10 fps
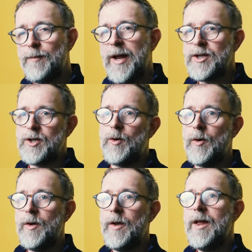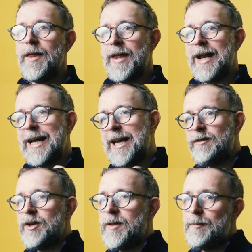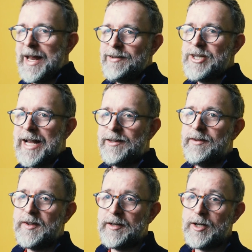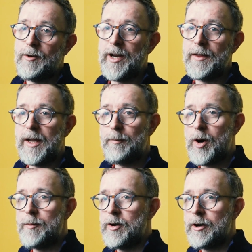to make sure that it gives you the best chance of securing the appropriate